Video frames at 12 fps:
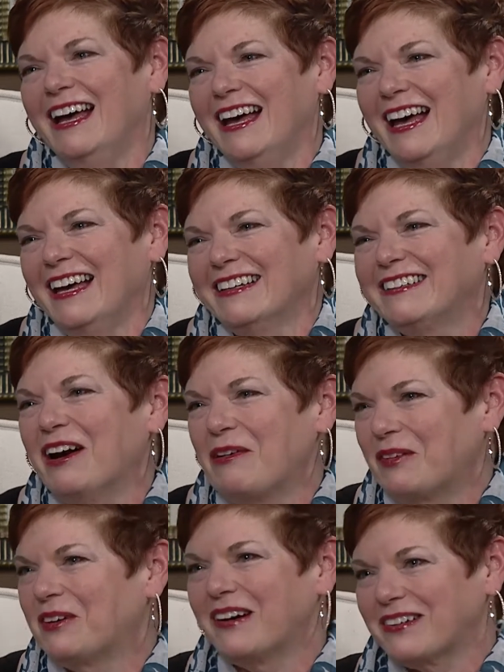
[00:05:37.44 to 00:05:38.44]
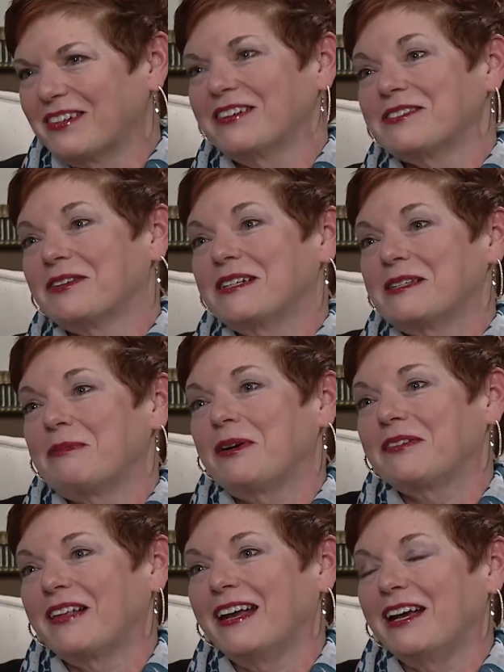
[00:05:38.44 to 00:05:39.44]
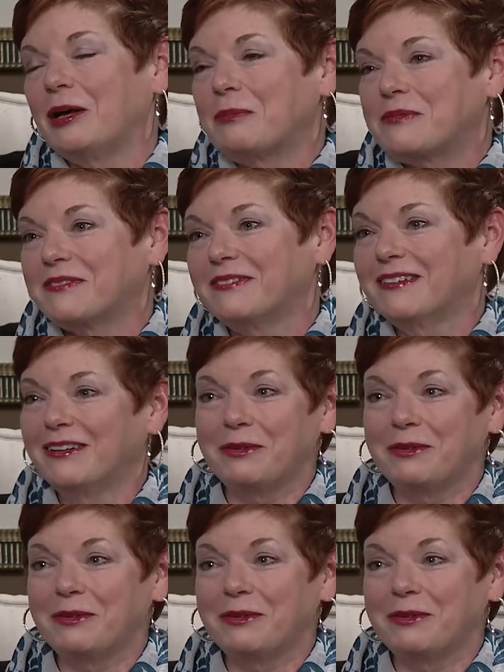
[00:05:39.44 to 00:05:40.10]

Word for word: to open a restaurant, so I suppose uh, that helps.